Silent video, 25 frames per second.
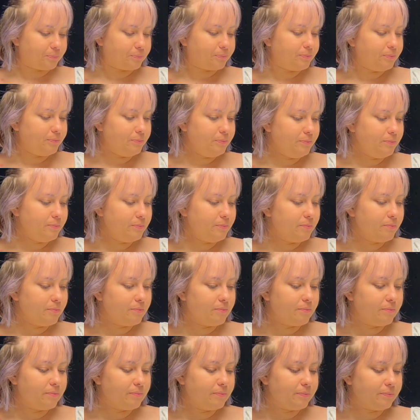
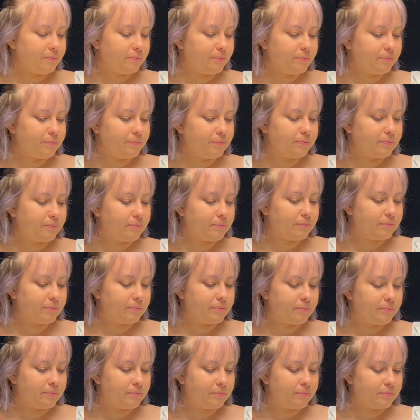
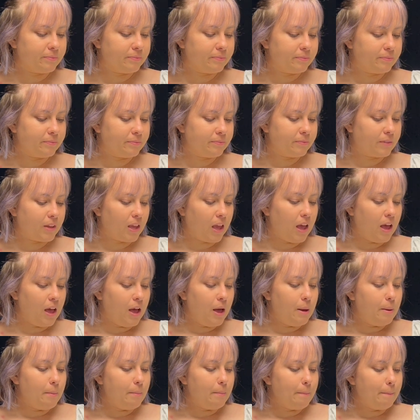
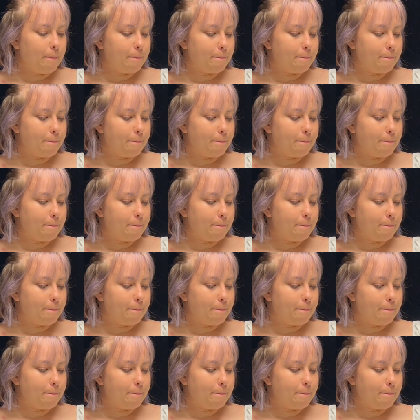Nothing is said.